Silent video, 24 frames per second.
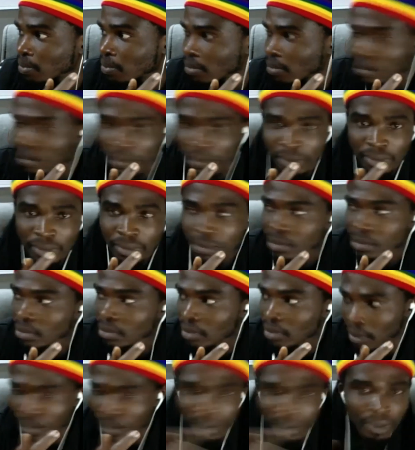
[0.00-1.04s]
Always.
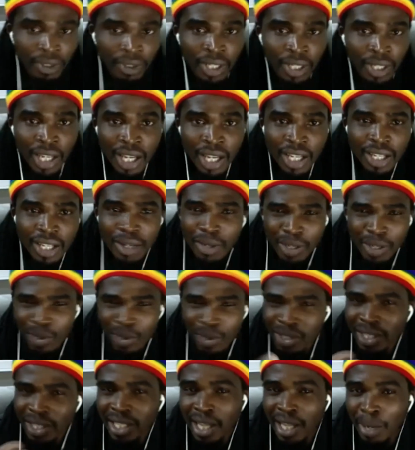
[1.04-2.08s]
Mm-hmm. It was
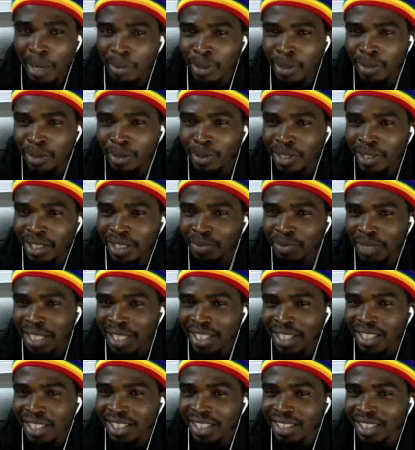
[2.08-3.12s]
created abroad, but
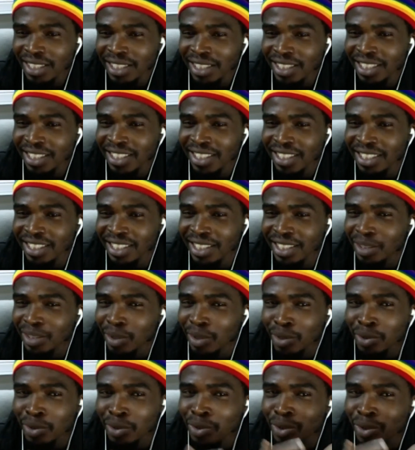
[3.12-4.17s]
they
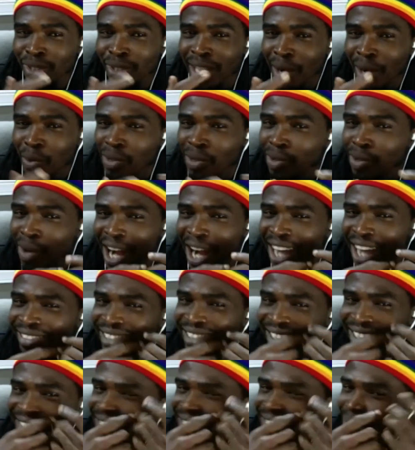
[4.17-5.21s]
don't know that we don't have
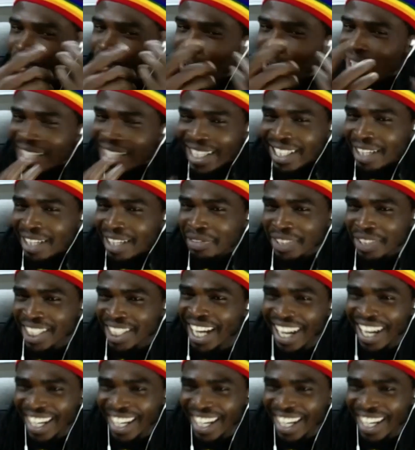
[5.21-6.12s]
the network here in Africa.